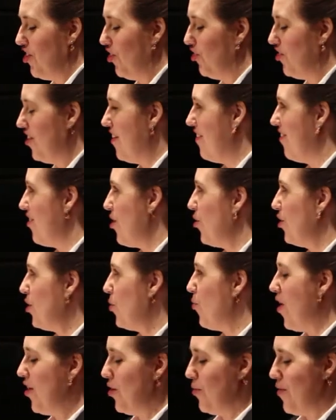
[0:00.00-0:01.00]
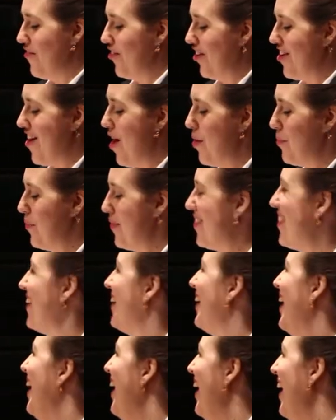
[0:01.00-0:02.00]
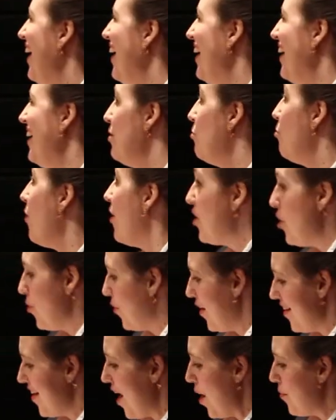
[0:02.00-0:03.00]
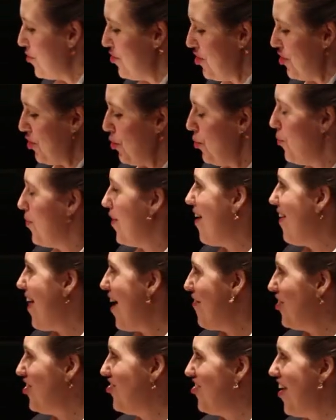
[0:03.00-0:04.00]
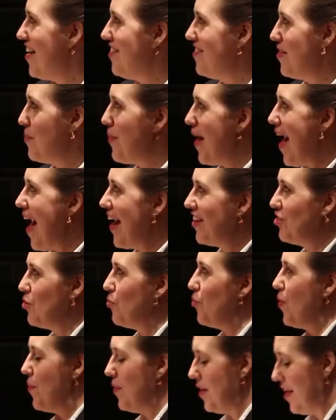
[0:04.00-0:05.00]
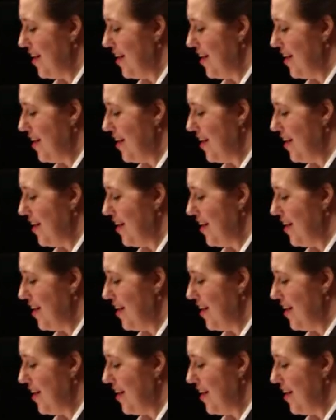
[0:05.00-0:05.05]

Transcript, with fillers: Tilton is the only one who ever comes. well, you can come too, but I'll have to change it back to women